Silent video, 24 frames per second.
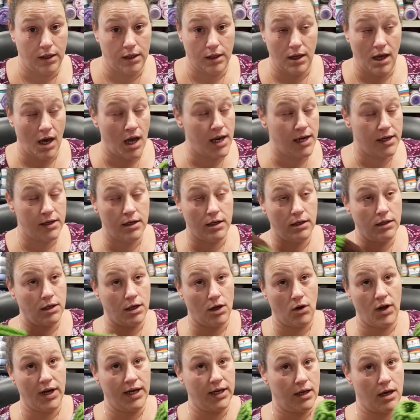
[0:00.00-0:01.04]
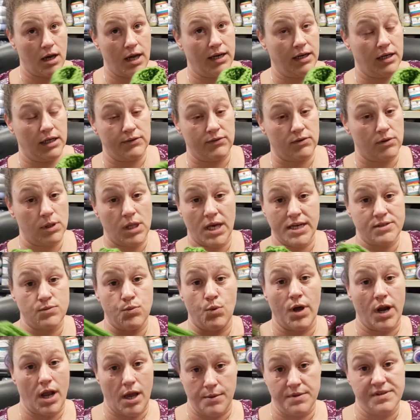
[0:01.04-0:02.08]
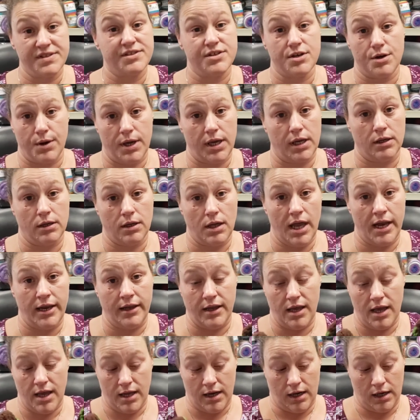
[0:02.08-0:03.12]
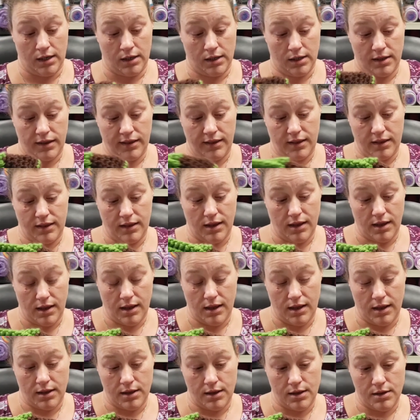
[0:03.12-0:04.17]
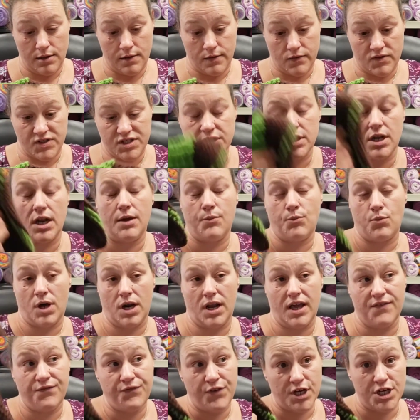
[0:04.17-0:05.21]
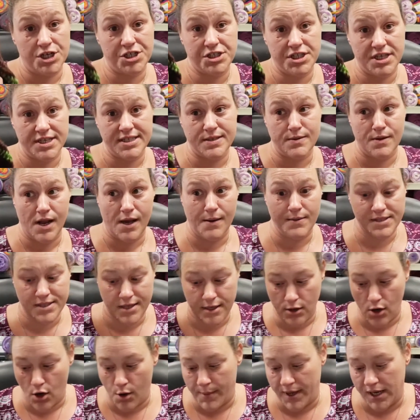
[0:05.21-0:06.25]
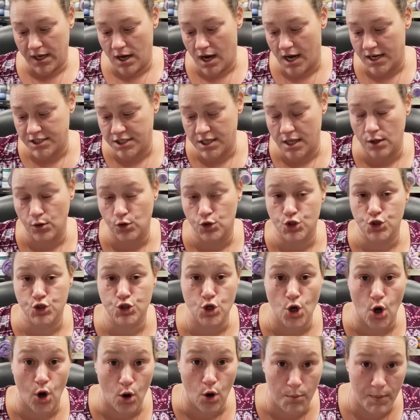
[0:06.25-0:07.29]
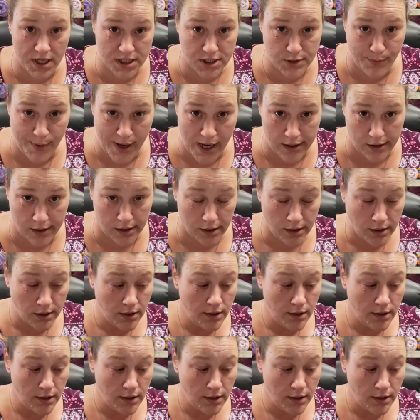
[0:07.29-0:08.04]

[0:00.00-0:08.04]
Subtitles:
I didn't even realize what I was doing. And so then when I finished this one, I was like, oh my gosh, that looks so much better.